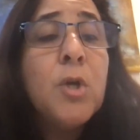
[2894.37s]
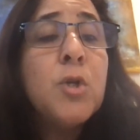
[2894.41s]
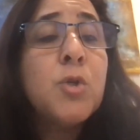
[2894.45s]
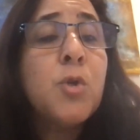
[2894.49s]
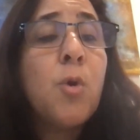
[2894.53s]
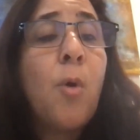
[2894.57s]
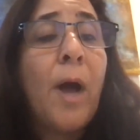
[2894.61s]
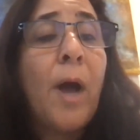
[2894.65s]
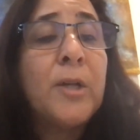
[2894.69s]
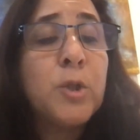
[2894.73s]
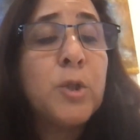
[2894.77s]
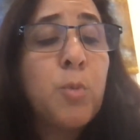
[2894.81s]

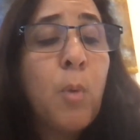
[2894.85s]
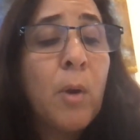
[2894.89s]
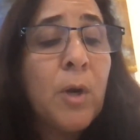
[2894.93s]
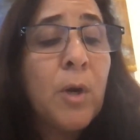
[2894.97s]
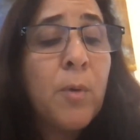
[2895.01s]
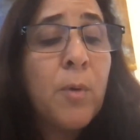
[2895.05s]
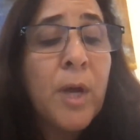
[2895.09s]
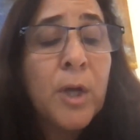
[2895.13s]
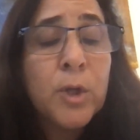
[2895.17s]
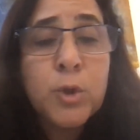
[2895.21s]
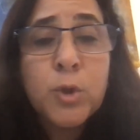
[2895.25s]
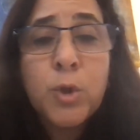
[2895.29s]
So I just want
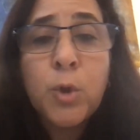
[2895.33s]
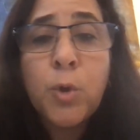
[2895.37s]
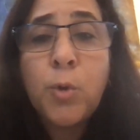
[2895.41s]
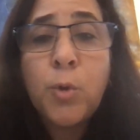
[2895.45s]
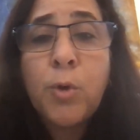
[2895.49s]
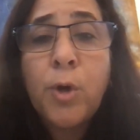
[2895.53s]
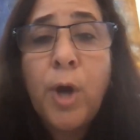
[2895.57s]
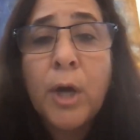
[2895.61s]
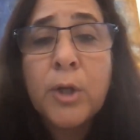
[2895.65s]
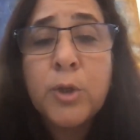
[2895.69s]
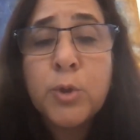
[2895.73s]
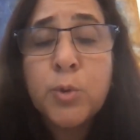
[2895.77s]
to
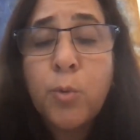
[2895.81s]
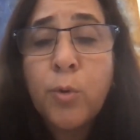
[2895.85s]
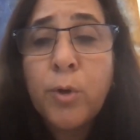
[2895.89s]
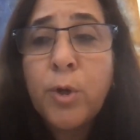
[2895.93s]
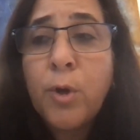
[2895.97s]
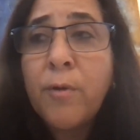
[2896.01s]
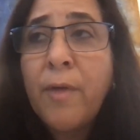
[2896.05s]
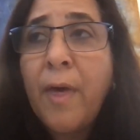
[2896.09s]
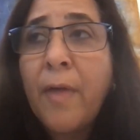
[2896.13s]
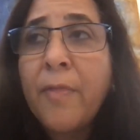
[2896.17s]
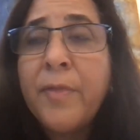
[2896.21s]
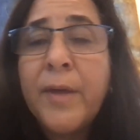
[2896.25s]
reassure
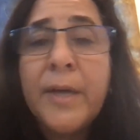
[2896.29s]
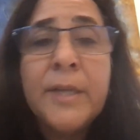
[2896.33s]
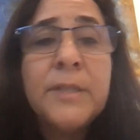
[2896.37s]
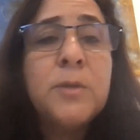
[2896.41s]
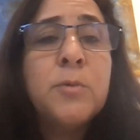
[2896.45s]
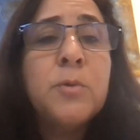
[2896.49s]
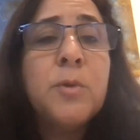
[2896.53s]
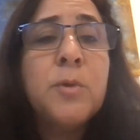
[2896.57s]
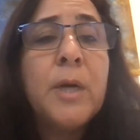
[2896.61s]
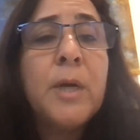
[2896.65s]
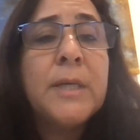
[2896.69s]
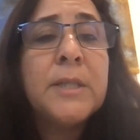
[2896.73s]
you that
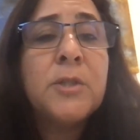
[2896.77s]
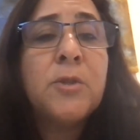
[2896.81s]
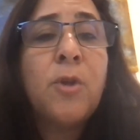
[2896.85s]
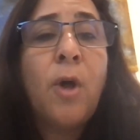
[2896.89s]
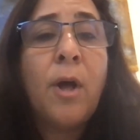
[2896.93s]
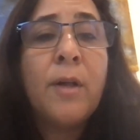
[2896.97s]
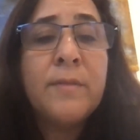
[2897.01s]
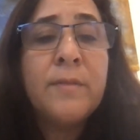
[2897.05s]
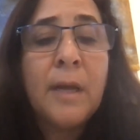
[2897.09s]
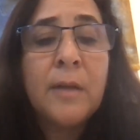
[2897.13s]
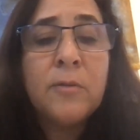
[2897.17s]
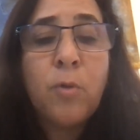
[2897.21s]
this is
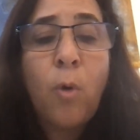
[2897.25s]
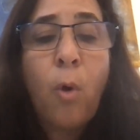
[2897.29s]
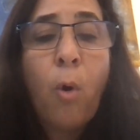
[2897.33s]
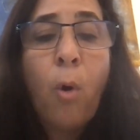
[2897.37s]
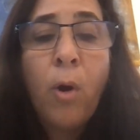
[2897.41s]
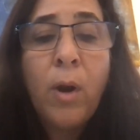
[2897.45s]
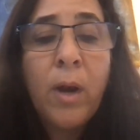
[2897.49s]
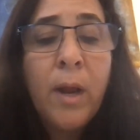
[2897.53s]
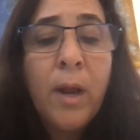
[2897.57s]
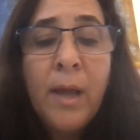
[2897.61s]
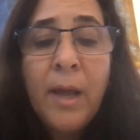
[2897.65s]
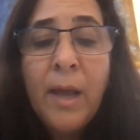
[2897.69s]
not at
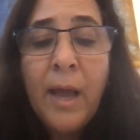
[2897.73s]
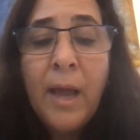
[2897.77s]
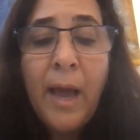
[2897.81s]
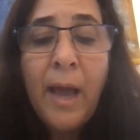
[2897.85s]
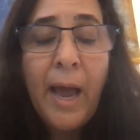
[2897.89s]
all